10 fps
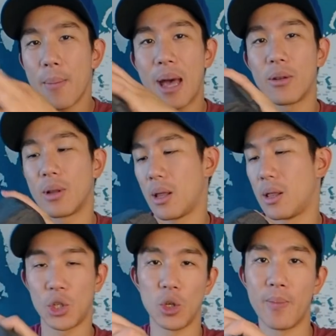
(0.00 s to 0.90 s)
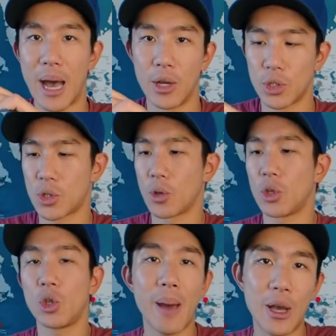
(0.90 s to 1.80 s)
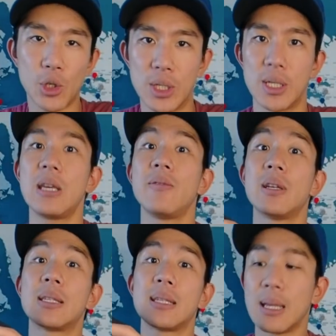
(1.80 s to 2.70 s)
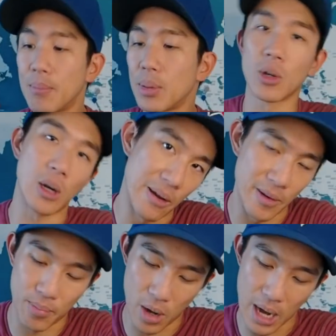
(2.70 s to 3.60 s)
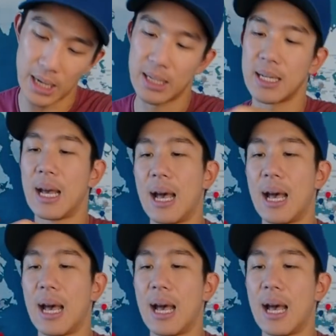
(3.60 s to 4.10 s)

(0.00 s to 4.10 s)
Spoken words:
about the shoe pouch? So the shoe pouch is even simpler of a product.